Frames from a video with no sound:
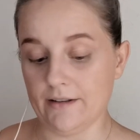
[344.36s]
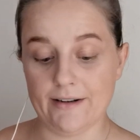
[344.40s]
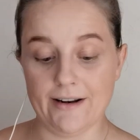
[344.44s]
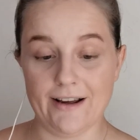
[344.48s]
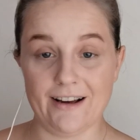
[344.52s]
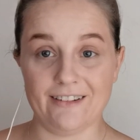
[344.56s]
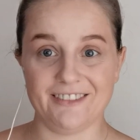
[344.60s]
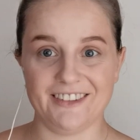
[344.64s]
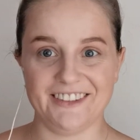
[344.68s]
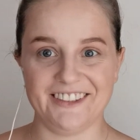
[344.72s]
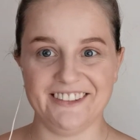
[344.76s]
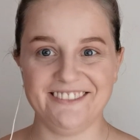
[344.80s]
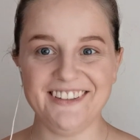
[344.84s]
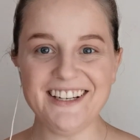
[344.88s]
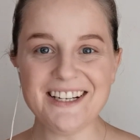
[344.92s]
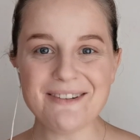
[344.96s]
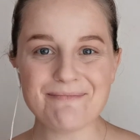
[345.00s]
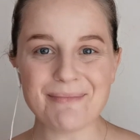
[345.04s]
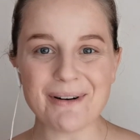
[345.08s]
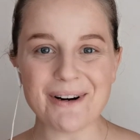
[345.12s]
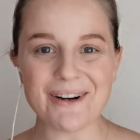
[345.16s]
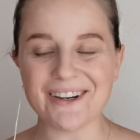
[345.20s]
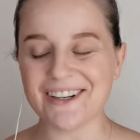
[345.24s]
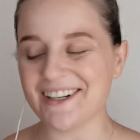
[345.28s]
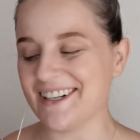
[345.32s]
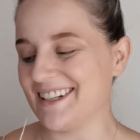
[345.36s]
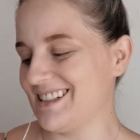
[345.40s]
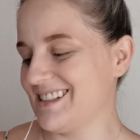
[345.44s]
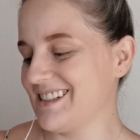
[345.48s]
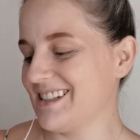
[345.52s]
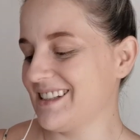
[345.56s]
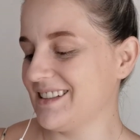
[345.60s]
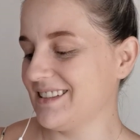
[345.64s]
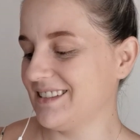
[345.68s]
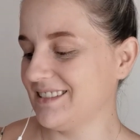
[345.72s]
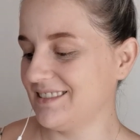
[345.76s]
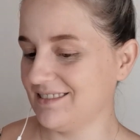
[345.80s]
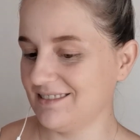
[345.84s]
Now for the fun part.
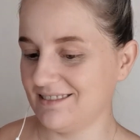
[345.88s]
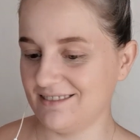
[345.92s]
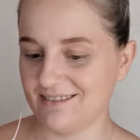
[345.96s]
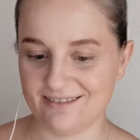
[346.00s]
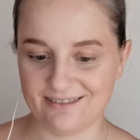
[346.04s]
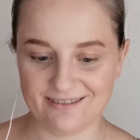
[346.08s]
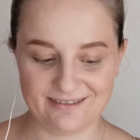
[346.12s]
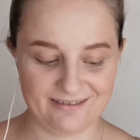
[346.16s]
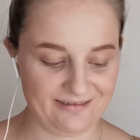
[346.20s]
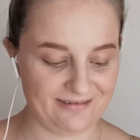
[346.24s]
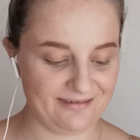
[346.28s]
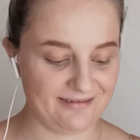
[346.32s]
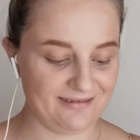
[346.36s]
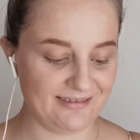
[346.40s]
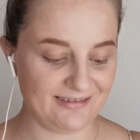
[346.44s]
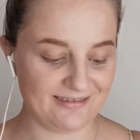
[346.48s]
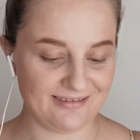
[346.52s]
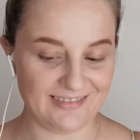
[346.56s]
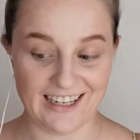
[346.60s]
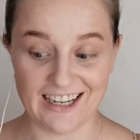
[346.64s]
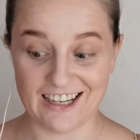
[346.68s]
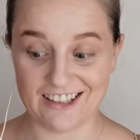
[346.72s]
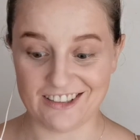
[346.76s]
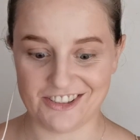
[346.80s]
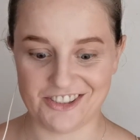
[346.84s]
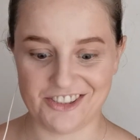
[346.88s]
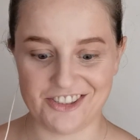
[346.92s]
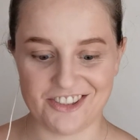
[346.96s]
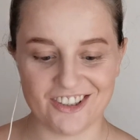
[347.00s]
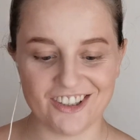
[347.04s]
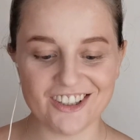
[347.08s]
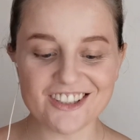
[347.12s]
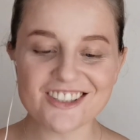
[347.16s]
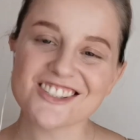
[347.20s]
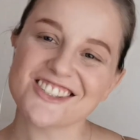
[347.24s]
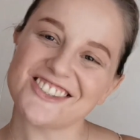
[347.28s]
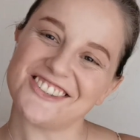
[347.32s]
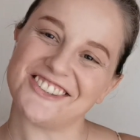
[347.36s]
How to
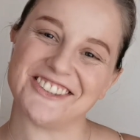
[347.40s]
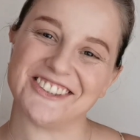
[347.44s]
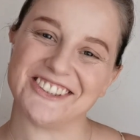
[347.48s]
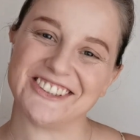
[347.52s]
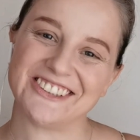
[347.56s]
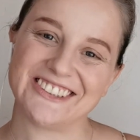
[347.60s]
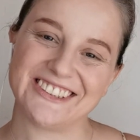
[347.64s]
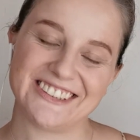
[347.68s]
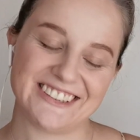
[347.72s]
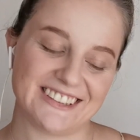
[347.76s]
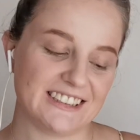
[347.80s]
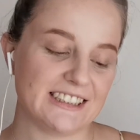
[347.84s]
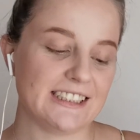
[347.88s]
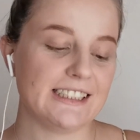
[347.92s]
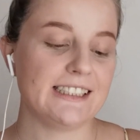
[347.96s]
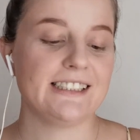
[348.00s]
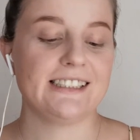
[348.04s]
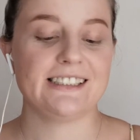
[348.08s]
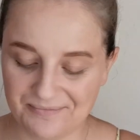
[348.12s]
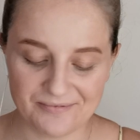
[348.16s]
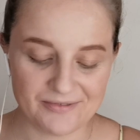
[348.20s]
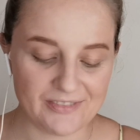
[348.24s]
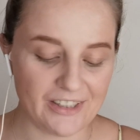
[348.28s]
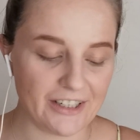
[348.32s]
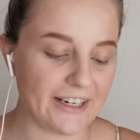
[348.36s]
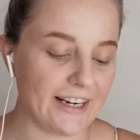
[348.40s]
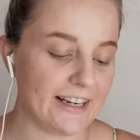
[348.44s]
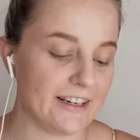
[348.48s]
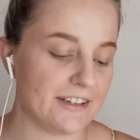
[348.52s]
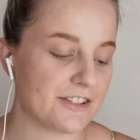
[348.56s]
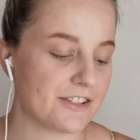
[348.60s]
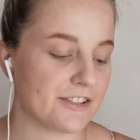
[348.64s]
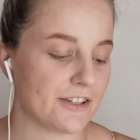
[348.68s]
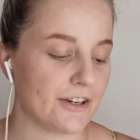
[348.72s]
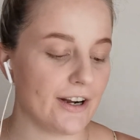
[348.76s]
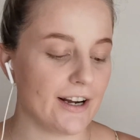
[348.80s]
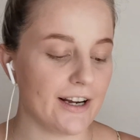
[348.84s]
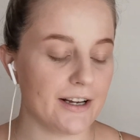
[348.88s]
contour. Okay,
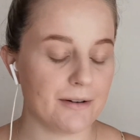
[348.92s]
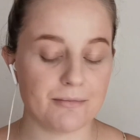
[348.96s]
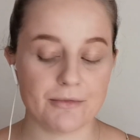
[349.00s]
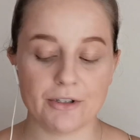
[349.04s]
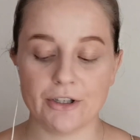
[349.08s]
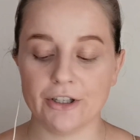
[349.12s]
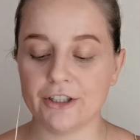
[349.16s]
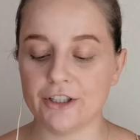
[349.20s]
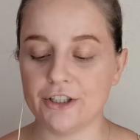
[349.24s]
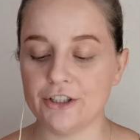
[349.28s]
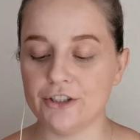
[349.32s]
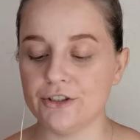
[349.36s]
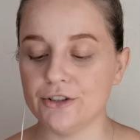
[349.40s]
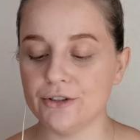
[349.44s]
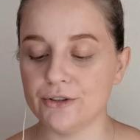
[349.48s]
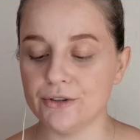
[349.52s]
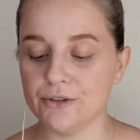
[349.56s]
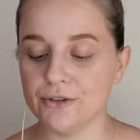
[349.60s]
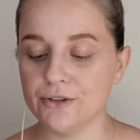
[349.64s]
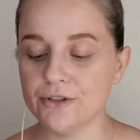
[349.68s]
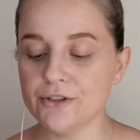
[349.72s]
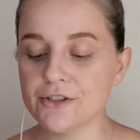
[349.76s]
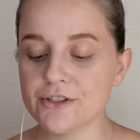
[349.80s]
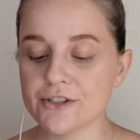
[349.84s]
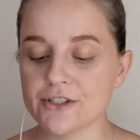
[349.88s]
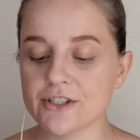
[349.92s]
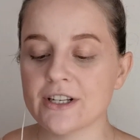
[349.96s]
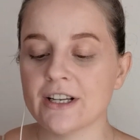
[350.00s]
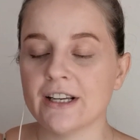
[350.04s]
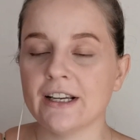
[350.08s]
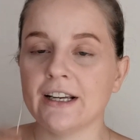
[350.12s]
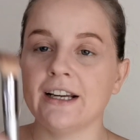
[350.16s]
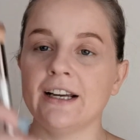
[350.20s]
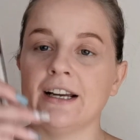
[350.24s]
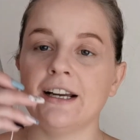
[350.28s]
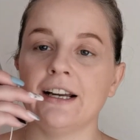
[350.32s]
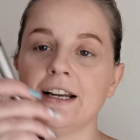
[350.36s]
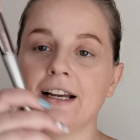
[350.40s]
so I'm going to
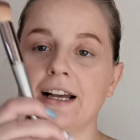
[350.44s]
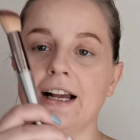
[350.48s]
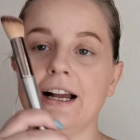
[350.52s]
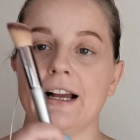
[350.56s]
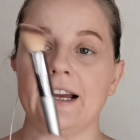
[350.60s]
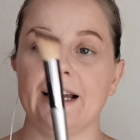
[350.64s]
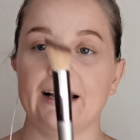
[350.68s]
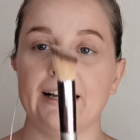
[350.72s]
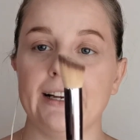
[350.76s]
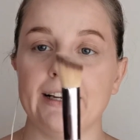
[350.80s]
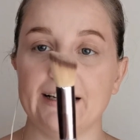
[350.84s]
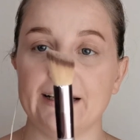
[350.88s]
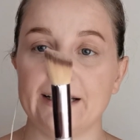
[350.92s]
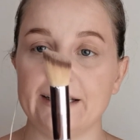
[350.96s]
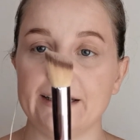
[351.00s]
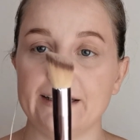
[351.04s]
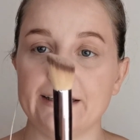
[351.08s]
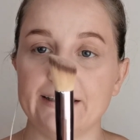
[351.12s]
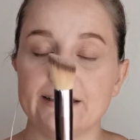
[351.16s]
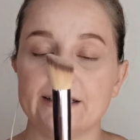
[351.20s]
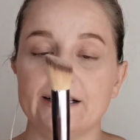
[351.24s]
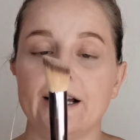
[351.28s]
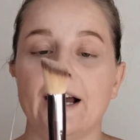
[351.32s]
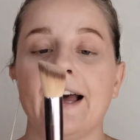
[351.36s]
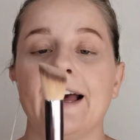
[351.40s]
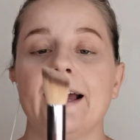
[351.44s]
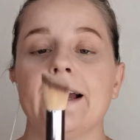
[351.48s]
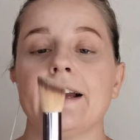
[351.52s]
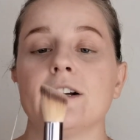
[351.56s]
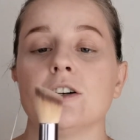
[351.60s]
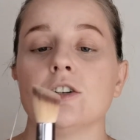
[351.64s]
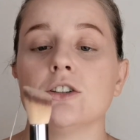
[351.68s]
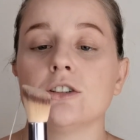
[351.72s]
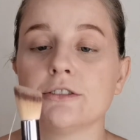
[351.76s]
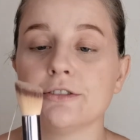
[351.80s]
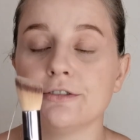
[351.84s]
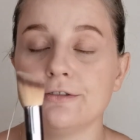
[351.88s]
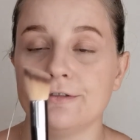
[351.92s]
use a
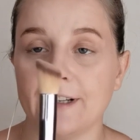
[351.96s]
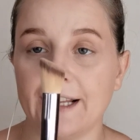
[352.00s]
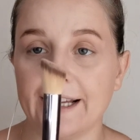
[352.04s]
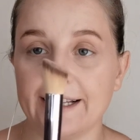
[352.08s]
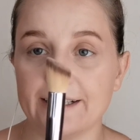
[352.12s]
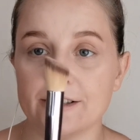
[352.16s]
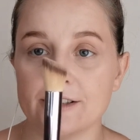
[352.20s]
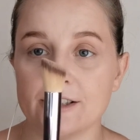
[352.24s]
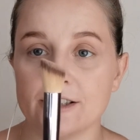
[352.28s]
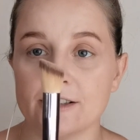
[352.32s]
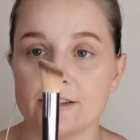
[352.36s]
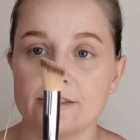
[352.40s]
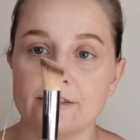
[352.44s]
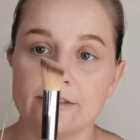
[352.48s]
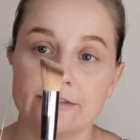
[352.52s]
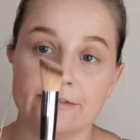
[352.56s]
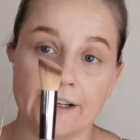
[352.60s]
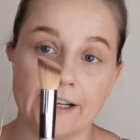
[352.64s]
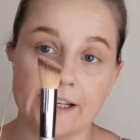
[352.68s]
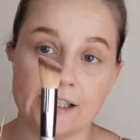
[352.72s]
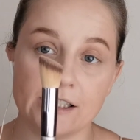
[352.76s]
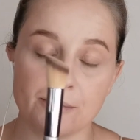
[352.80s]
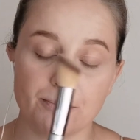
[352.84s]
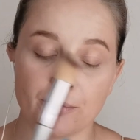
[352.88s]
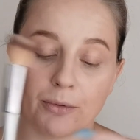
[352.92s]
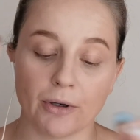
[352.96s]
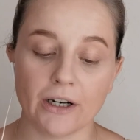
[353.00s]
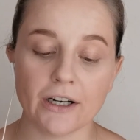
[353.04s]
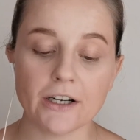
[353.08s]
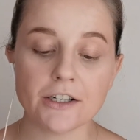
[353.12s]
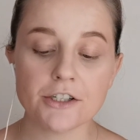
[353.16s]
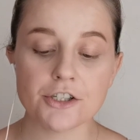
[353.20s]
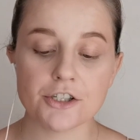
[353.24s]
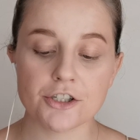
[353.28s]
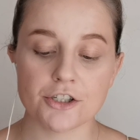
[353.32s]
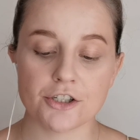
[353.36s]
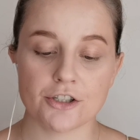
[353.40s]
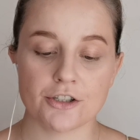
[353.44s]
angled flat face
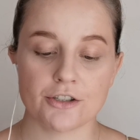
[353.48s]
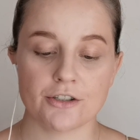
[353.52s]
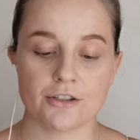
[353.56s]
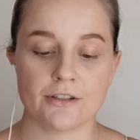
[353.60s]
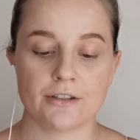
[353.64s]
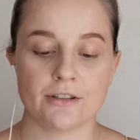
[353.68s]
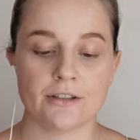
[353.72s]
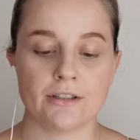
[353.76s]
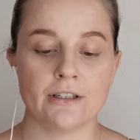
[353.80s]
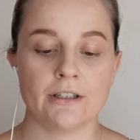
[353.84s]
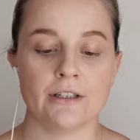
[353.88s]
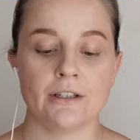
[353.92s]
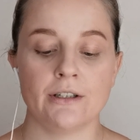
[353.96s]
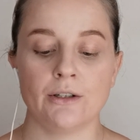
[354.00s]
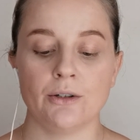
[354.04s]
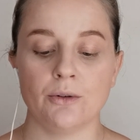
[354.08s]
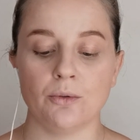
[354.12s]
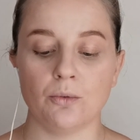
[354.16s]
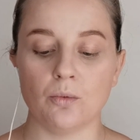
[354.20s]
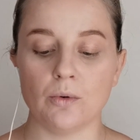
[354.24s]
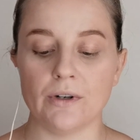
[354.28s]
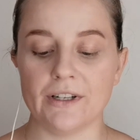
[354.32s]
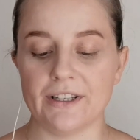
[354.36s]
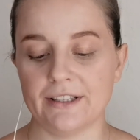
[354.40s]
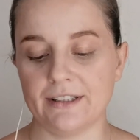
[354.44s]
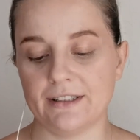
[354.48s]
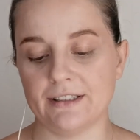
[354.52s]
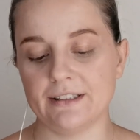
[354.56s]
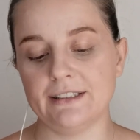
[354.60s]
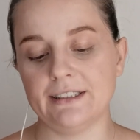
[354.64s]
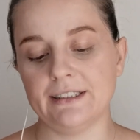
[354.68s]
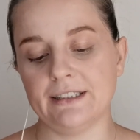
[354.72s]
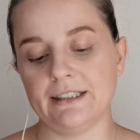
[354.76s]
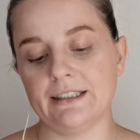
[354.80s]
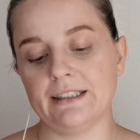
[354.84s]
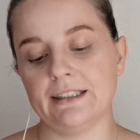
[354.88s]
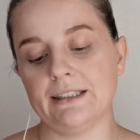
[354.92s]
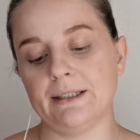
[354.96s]
brush with
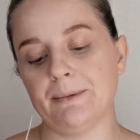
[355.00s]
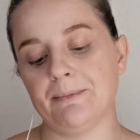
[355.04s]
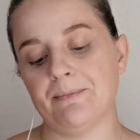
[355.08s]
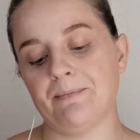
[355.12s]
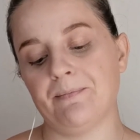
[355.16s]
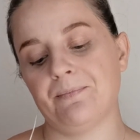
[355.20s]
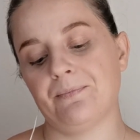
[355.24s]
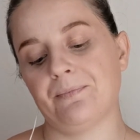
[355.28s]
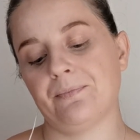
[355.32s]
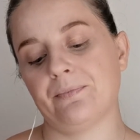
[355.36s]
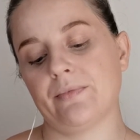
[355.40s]
the